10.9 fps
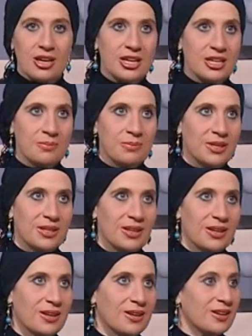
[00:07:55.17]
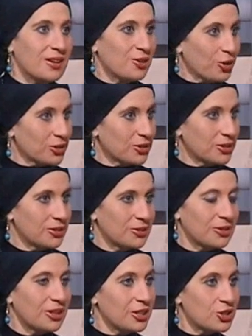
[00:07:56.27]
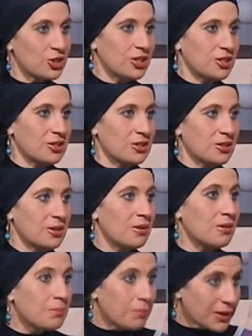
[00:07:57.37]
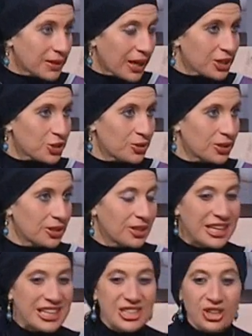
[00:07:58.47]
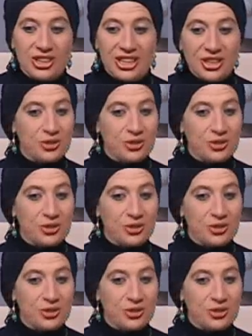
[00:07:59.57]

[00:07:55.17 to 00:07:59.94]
he can be a doctor or an engineer, but actually he's not